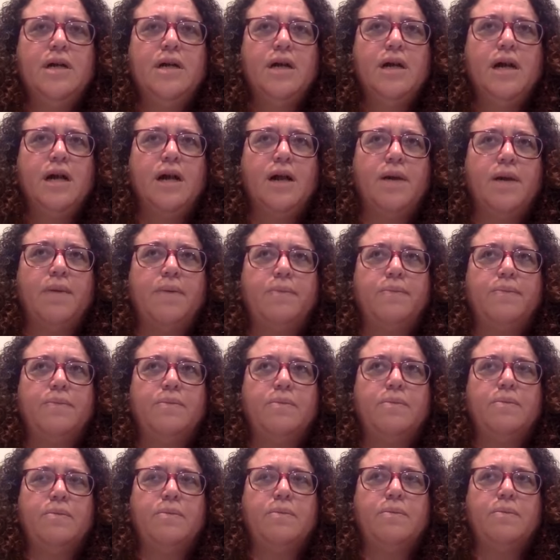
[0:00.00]
And
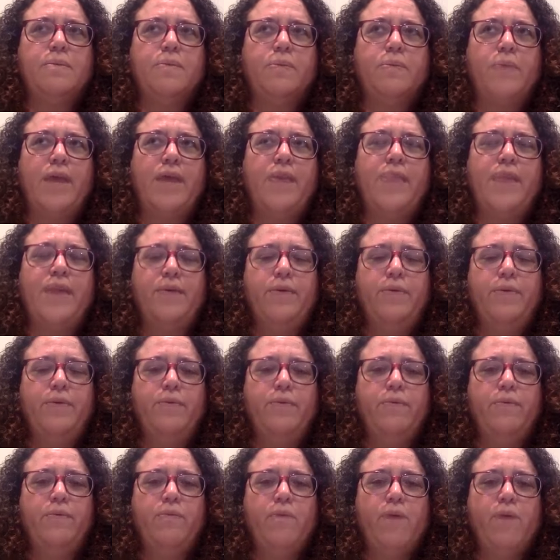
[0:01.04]
they would
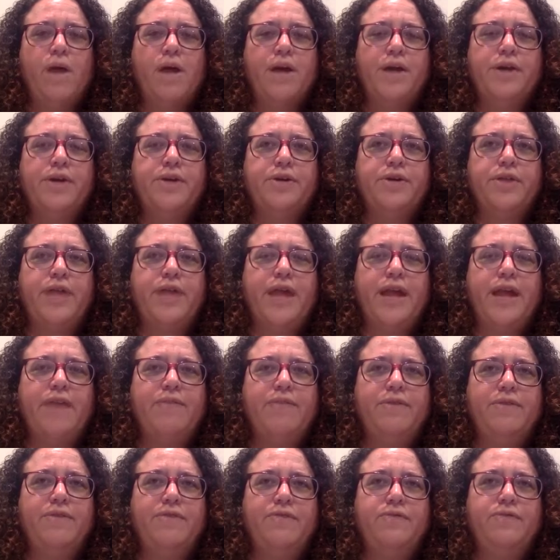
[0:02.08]
monitor,
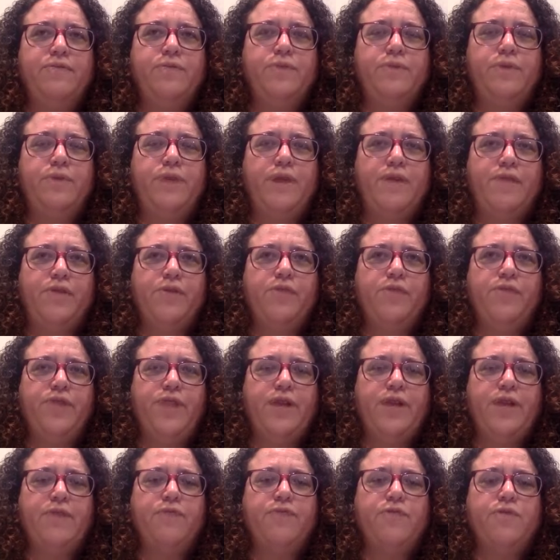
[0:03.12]
you fill
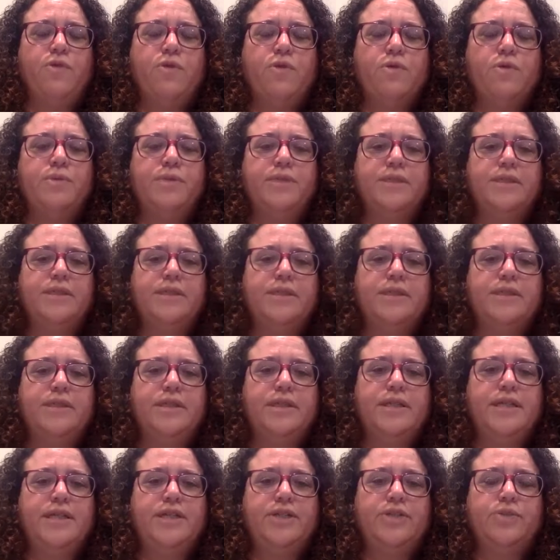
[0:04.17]
out forms
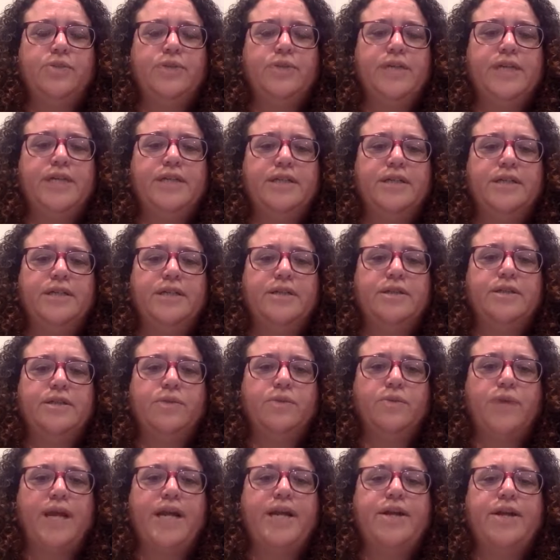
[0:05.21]
each week to
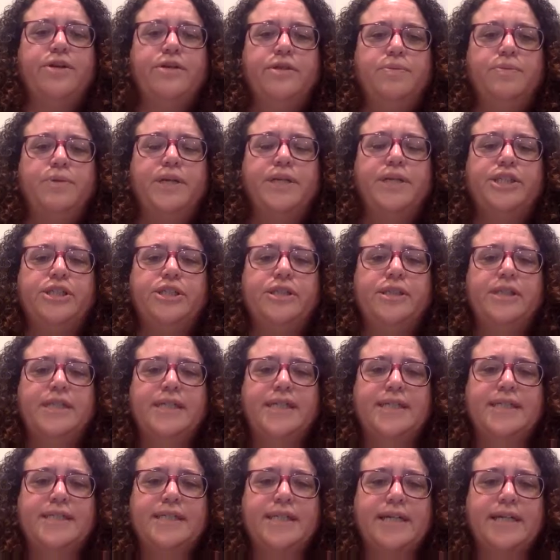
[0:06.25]
rate your depression and
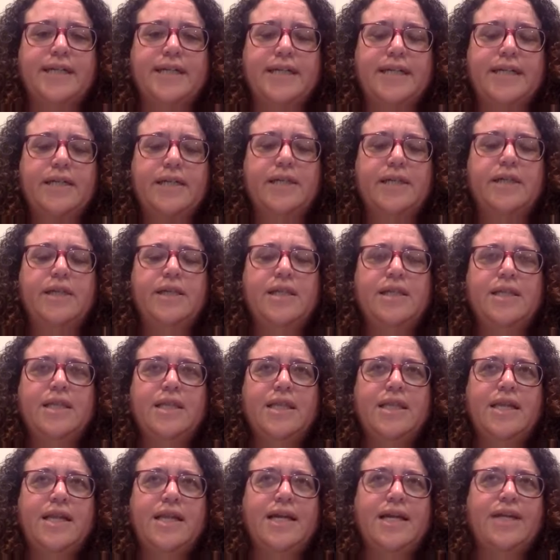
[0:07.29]
anxiety.
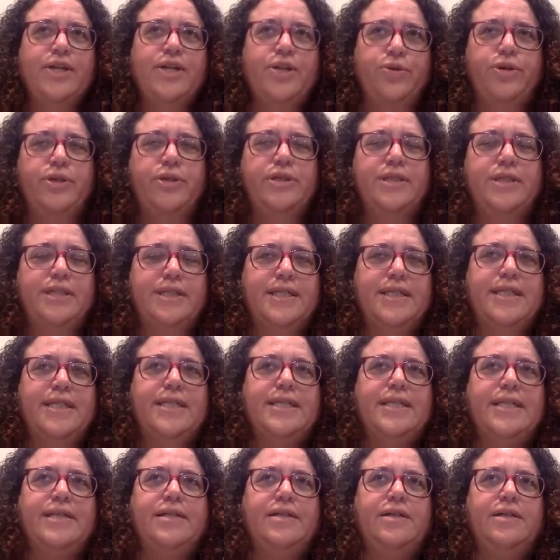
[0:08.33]
And you could
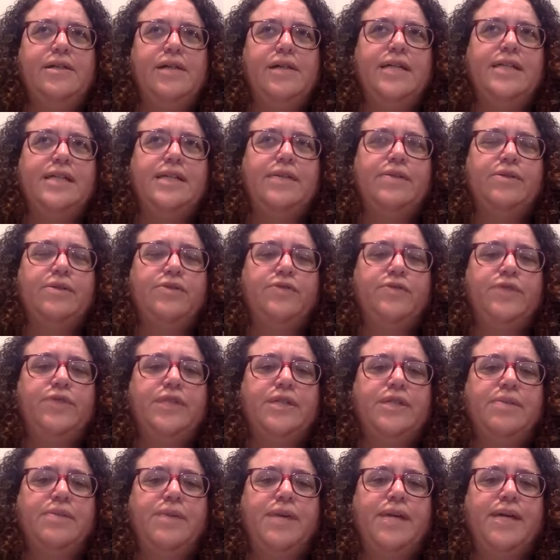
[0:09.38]
see as I was
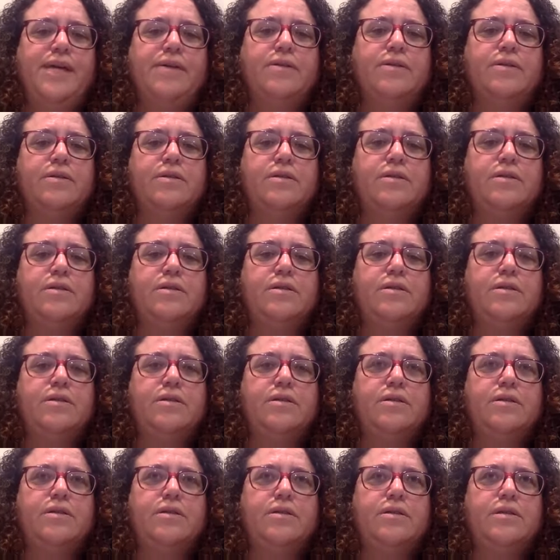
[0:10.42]
filling them out
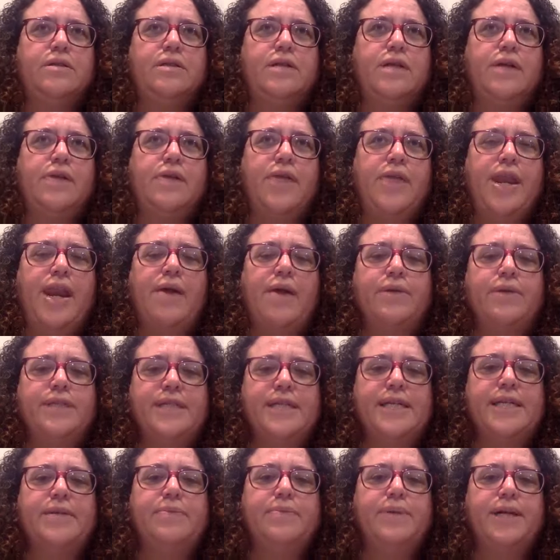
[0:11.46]
that I was
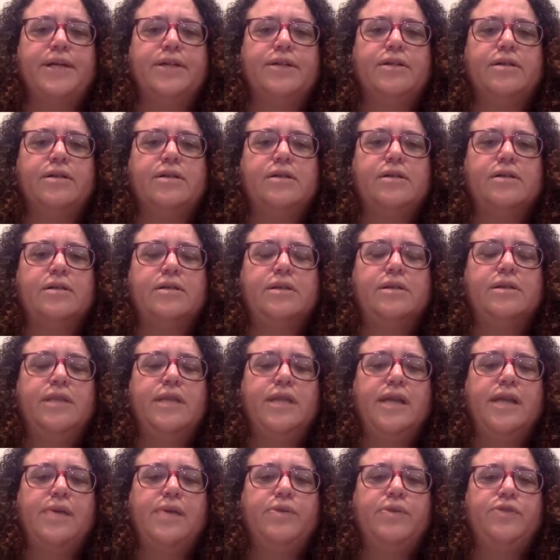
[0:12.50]
getting better,
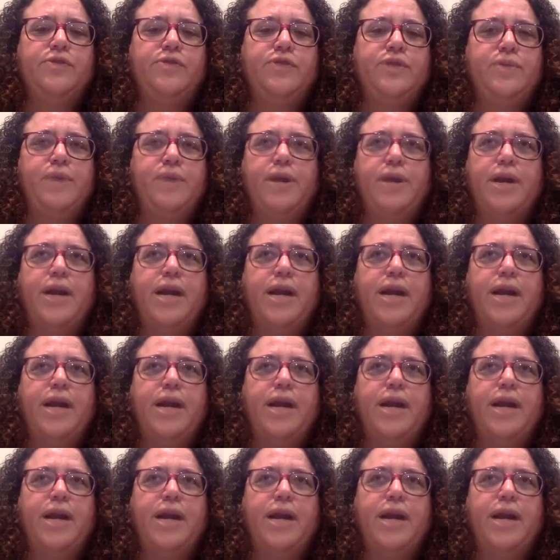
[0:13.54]
that I was feeling better.